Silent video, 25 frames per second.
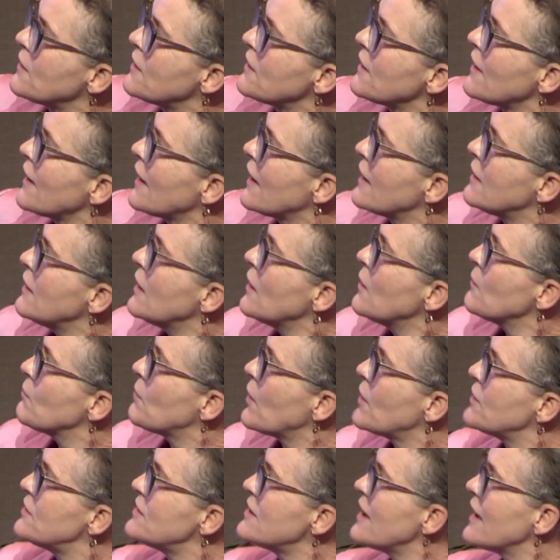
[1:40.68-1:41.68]
scan
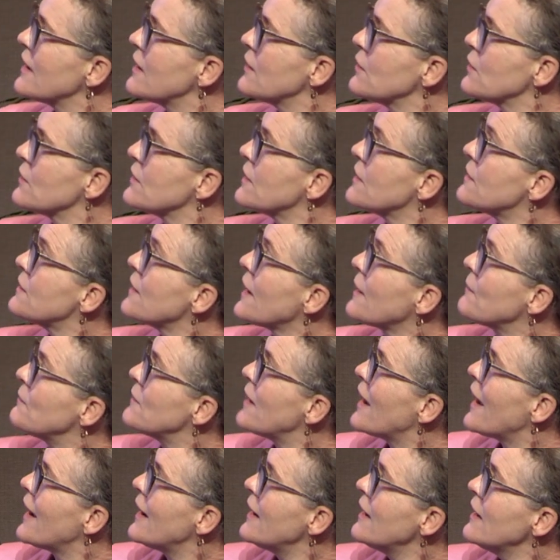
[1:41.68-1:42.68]
both taken on the same
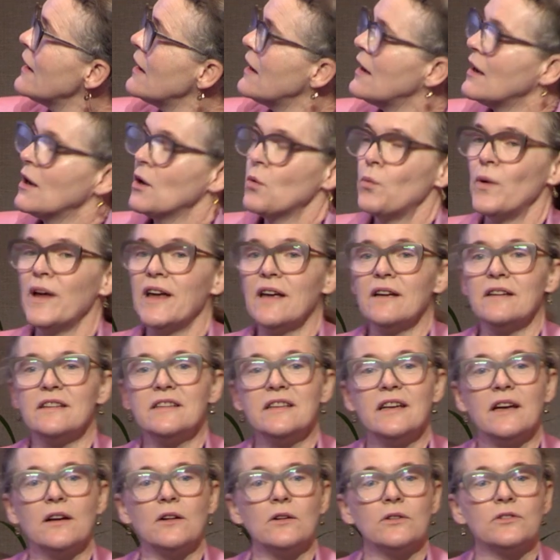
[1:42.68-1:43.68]
day, we can
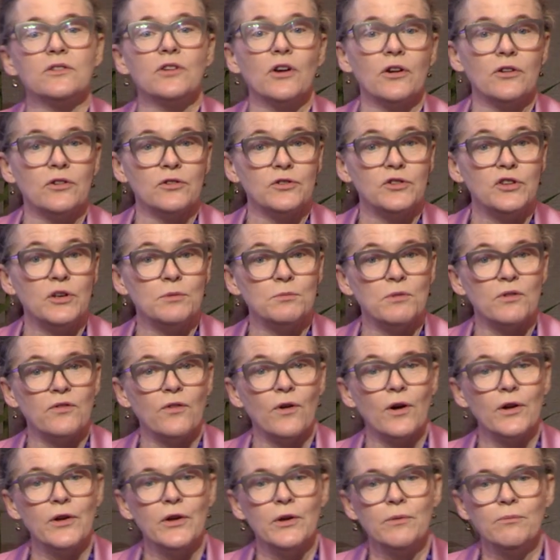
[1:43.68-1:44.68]
tell total tumour
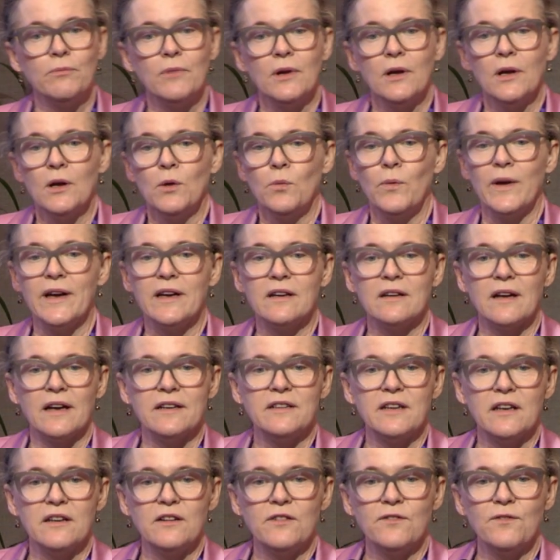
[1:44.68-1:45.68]
volume, we can
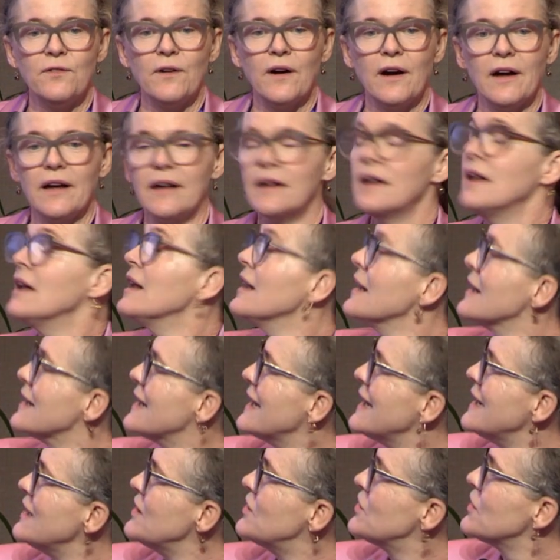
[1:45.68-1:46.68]
identify
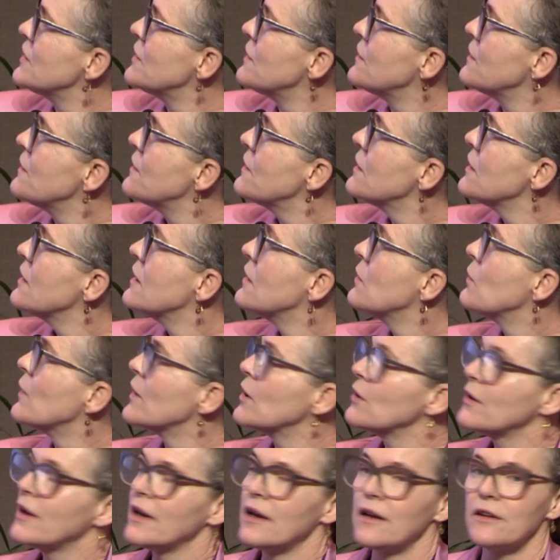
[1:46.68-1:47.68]
lesions, we're
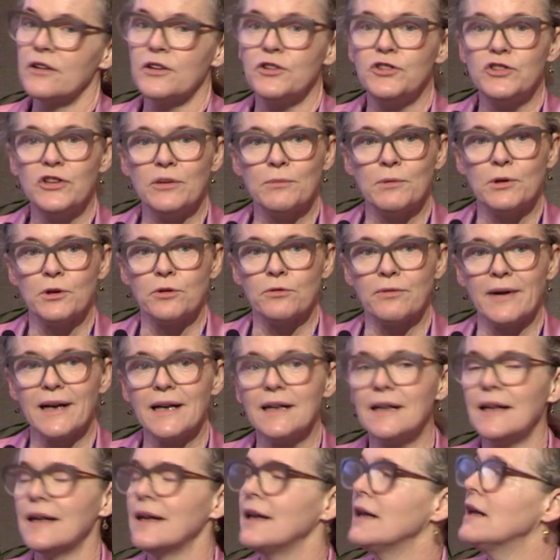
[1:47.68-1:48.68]
looking at tumour
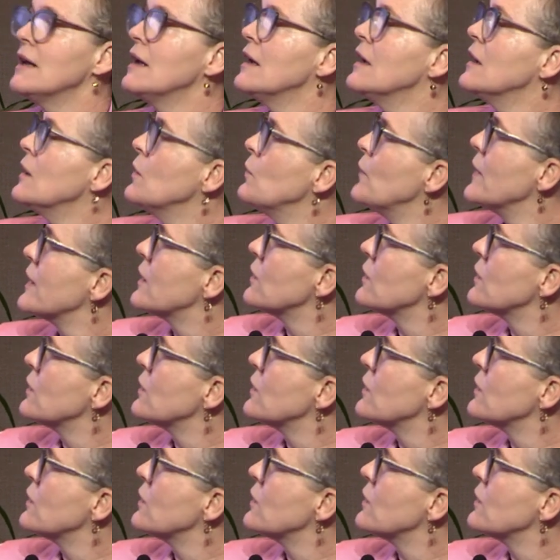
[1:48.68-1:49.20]
directly, we